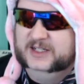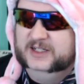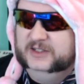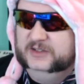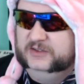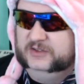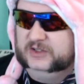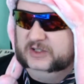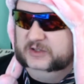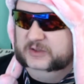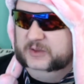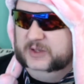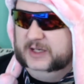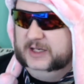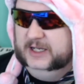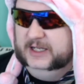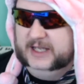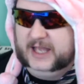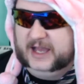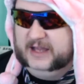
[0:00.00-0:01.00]
So
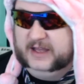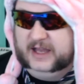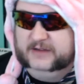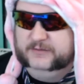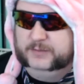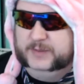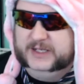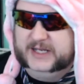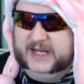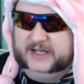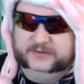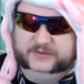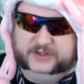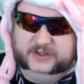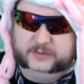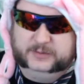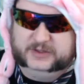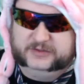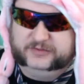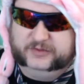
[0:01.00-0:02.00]
I've been out
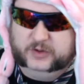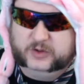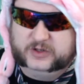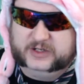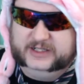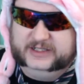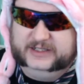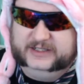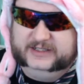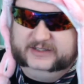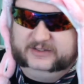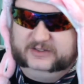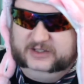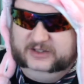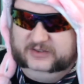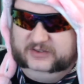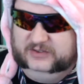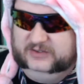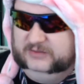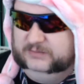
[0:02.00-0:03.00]
there before, and it's
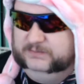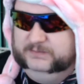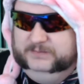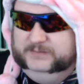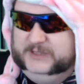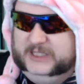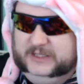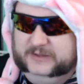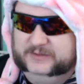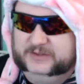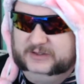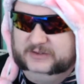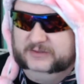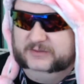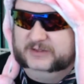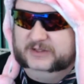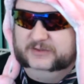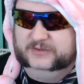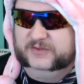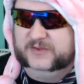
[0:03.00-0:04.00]
just,
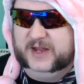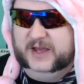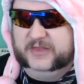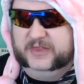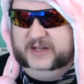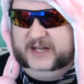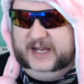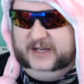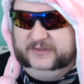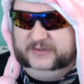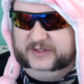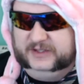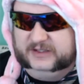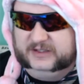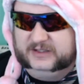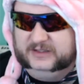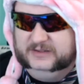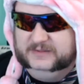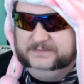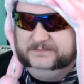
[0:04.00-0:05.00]
there's nothing out there.
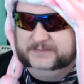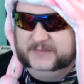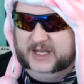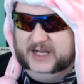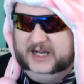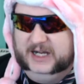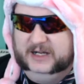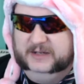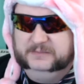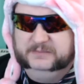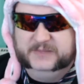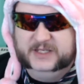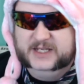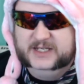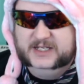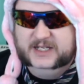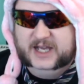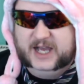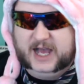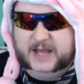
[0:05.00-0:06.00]

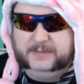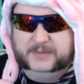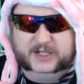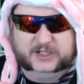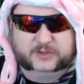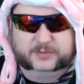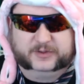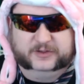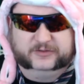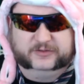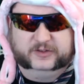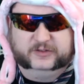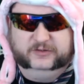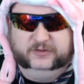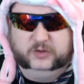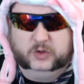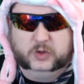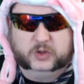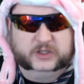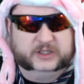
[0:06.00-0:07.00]
I much prefer
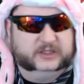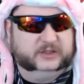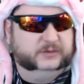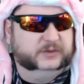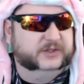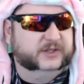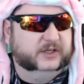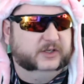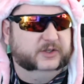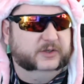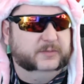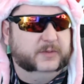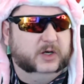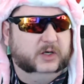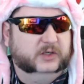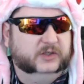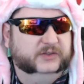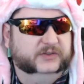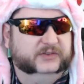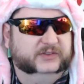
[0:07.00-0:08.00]
Florida with all the
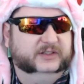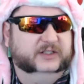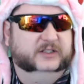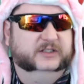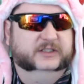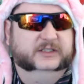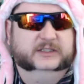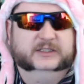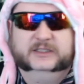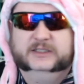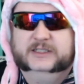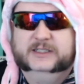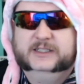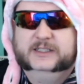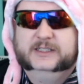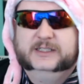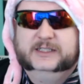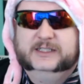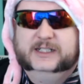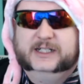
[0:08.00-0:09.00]
malls and all the
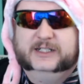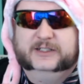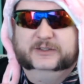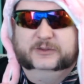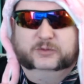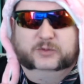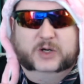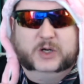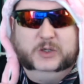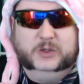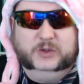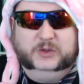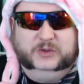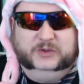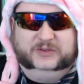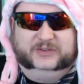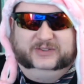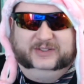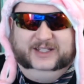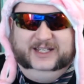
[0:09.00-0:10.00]

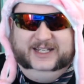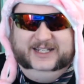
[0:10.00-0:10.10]
roads.